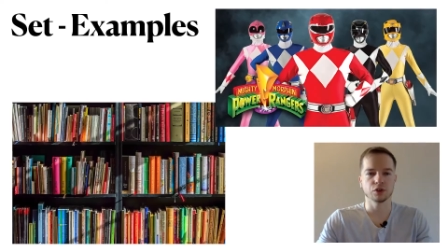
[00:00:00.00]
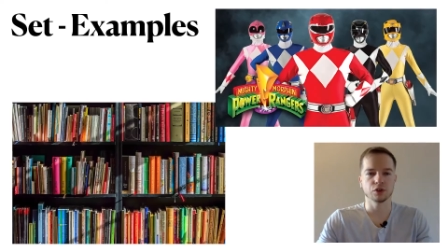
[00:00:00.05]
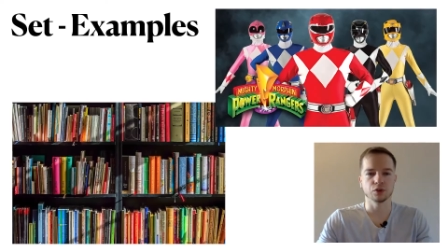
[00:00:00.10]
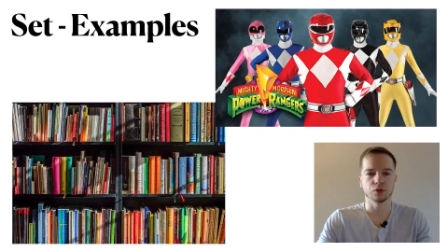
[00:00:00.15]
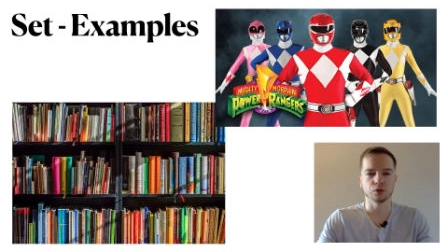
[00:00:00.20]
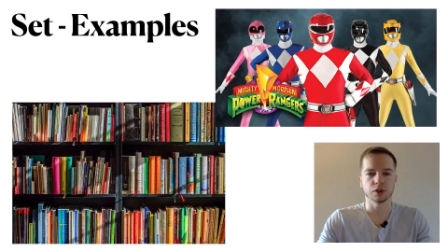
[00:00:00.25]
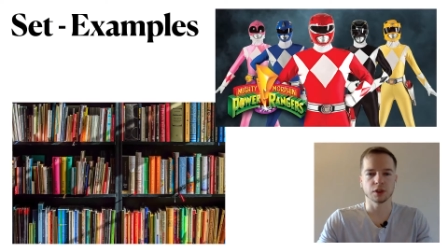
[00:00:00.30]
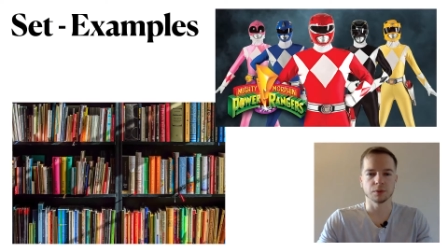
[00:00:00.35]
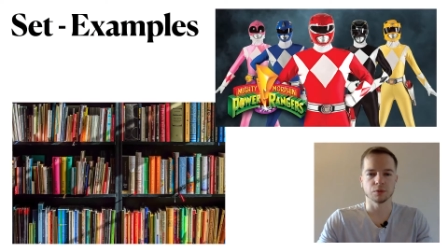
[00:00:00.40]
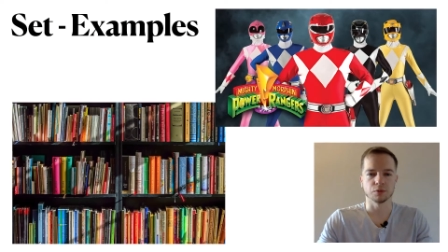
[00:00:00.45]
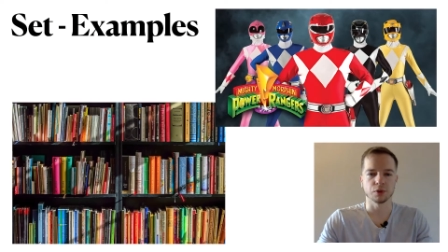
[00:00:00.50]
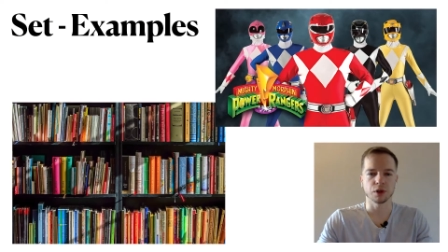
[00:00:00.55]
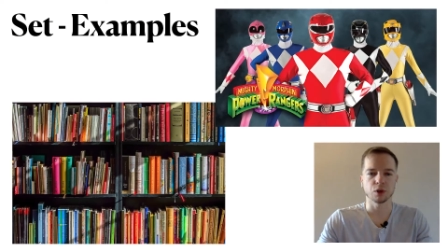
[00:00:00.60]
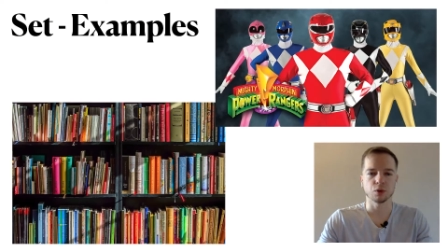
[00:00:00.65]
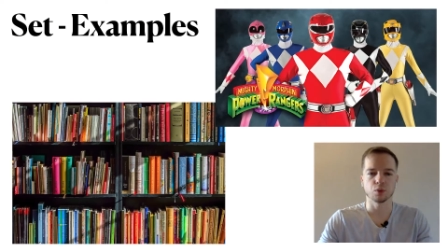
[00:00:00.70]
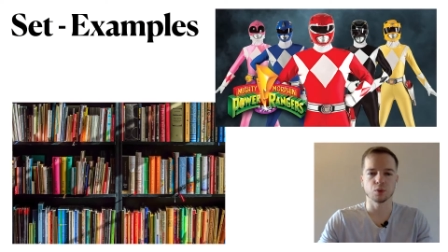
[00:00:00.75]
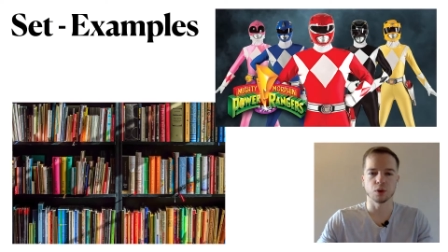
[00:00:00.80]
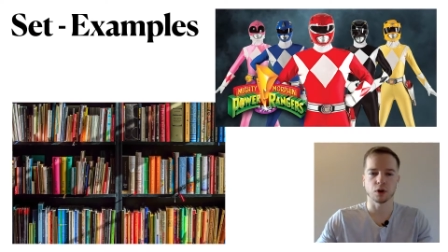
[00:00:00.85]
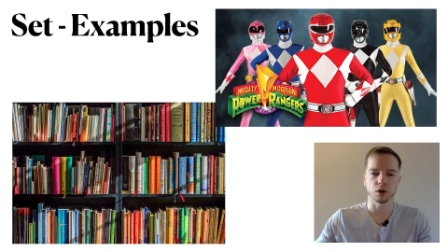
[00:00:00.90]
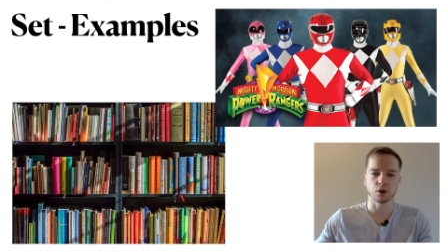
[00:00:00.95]
to some
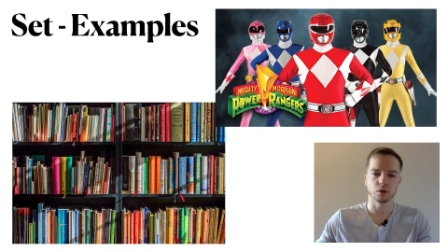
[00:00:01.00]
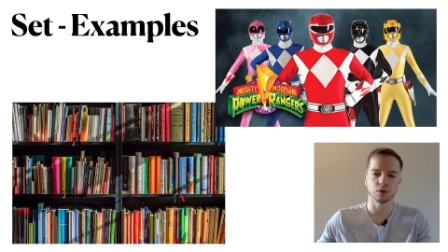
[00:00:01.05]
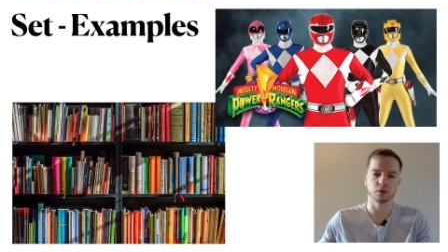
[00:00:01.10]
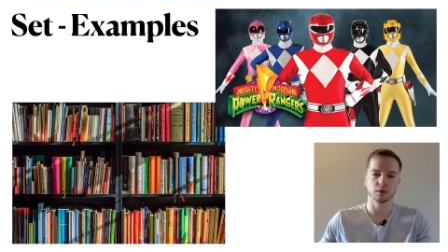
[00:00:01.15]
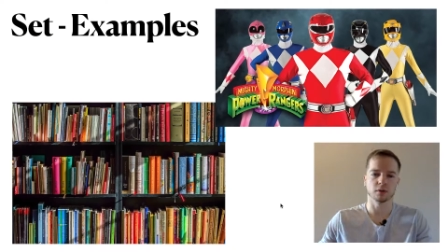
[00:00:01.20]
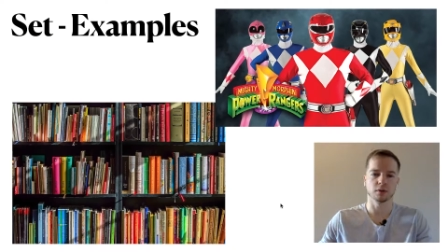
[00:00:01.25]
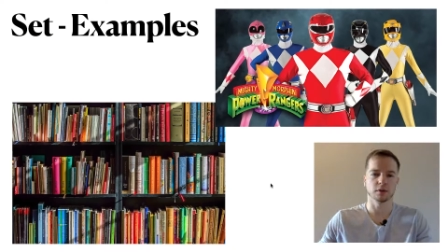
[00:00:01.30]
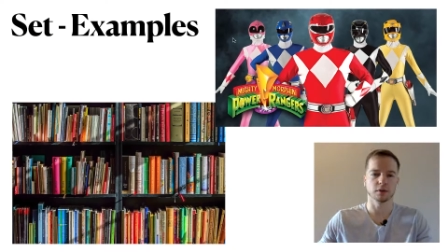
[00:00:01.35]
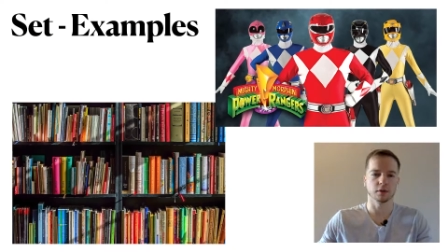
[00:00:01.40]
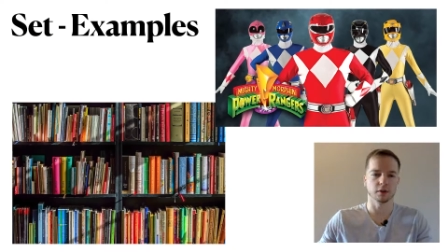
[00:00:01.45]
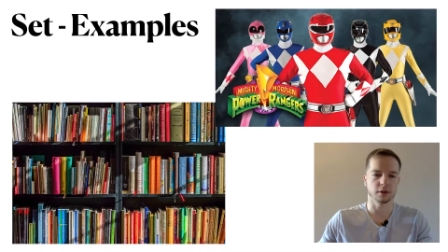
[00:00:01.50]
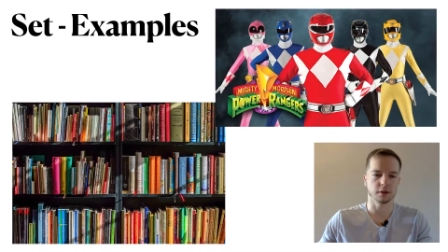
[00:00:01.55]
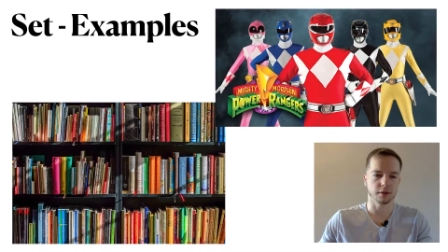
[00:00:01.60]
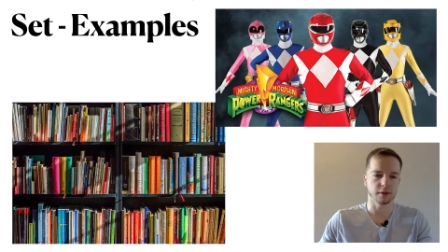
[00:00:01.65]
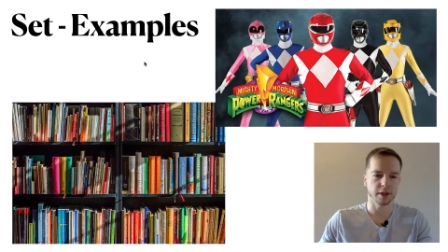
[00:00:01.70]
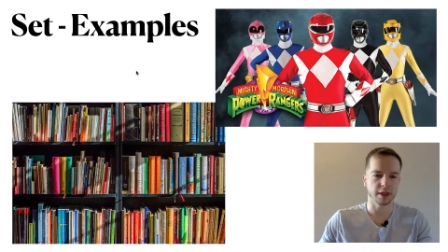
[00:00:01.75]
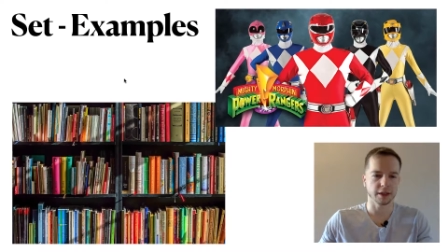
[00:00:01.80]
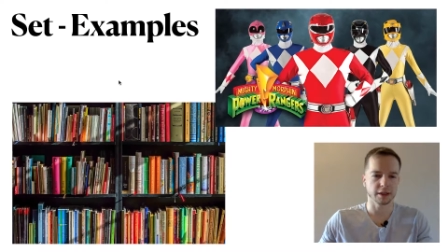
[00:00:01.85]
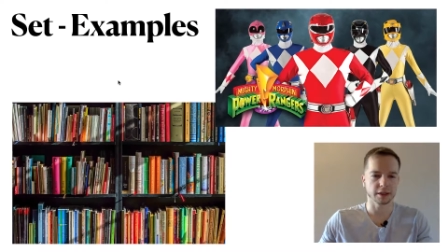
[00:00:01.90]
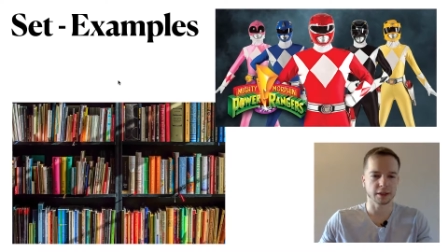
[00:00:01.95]
real-world
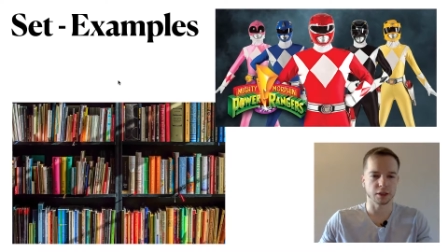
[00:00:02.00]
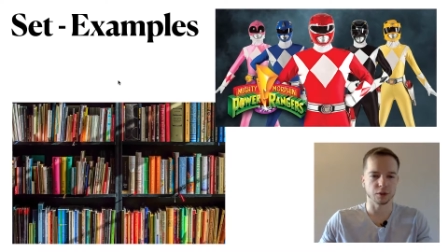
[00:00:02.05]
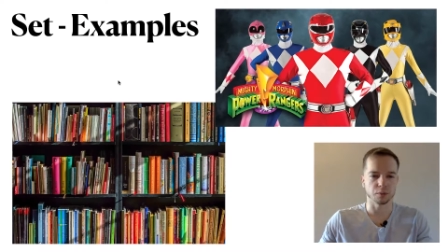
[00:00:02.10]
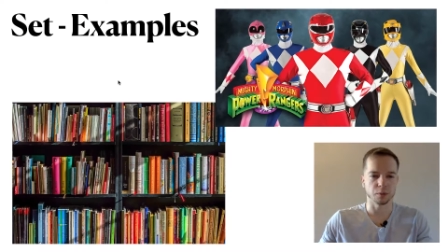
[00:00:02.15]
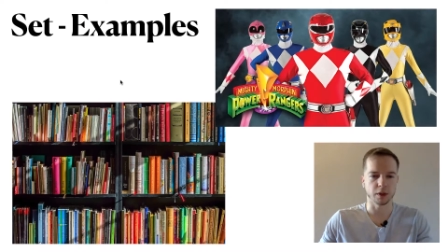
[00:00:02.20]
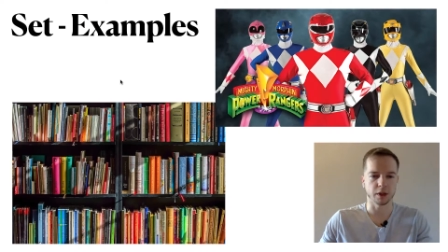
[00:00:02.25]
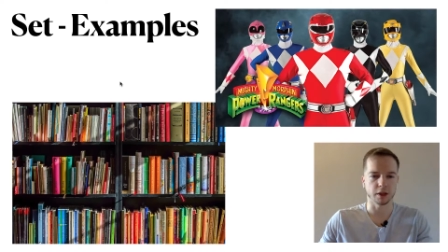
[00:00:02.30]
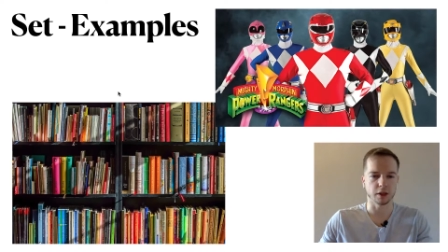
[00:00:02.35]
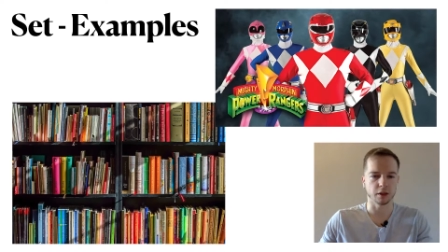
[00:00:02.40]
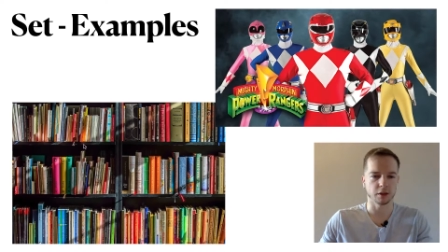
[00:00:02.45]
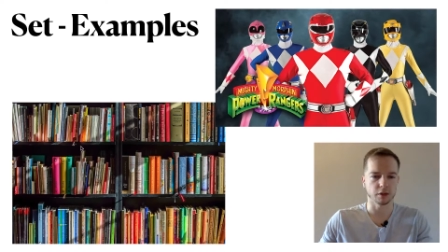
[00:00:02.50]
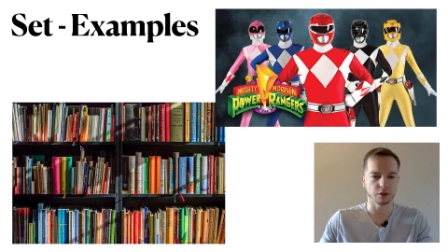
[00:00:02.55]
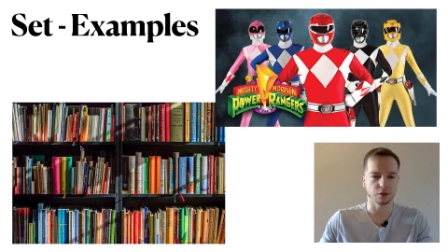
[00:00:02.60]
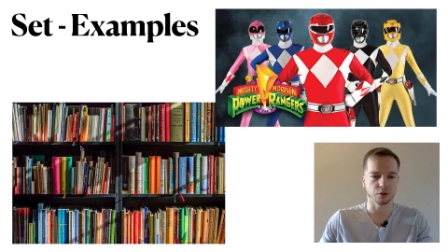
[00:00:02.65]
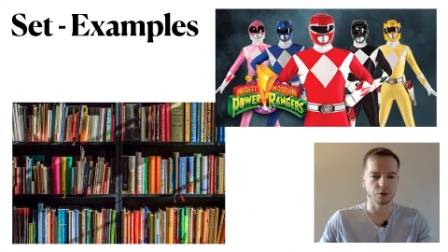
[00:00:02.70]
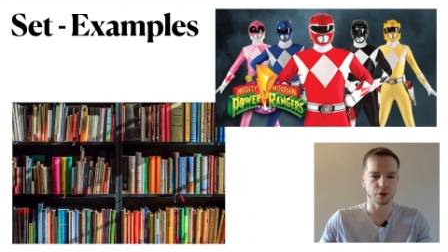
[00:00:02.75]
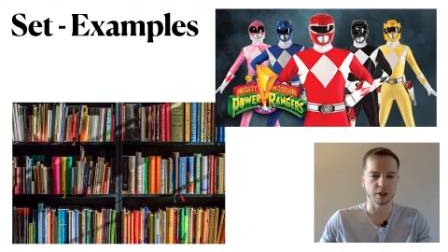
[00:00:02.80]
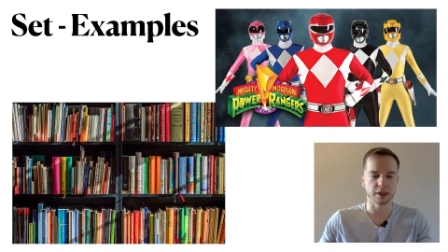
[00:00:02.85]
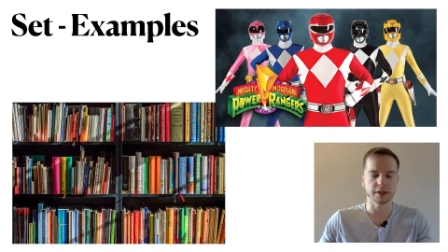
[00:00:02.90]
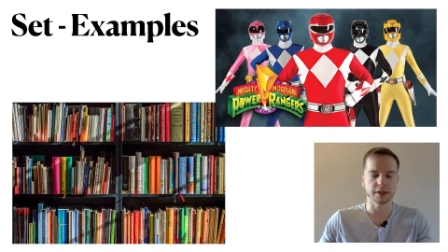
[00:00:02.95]
things that we
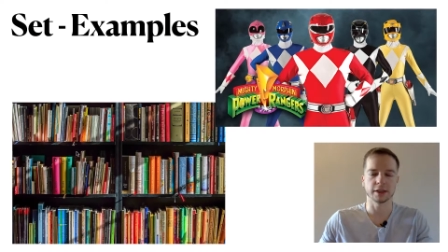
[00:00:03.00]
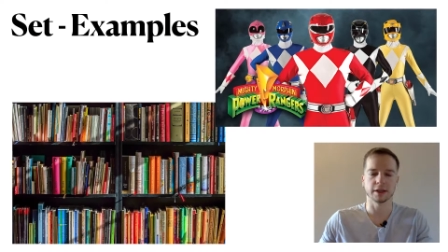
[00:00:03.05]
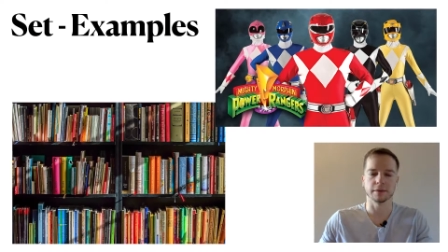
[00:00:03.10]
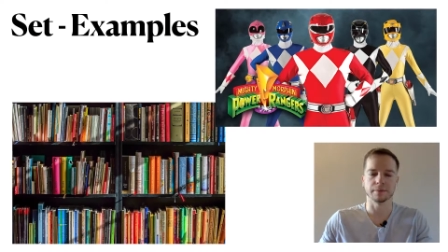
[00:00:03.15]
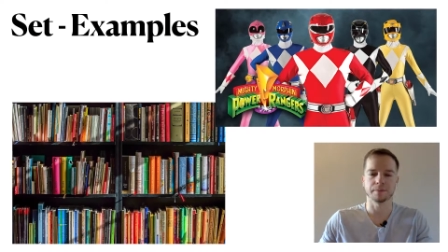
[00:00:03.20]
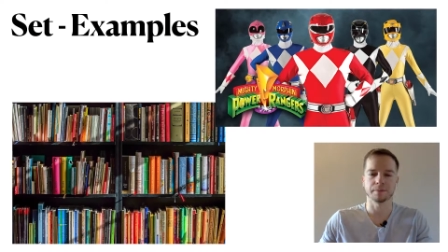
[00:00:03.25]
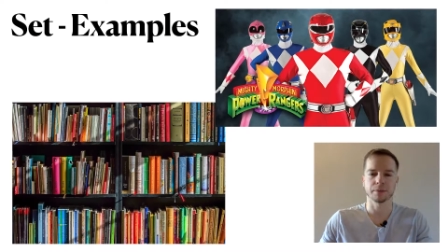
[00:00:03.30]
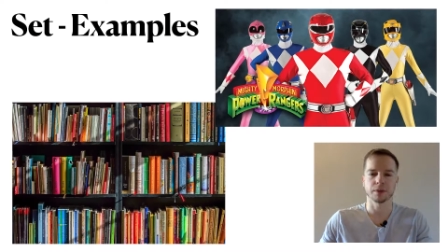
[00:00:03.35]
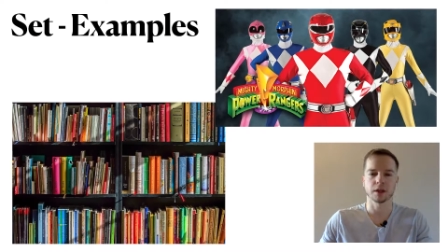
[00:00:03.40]
usually see.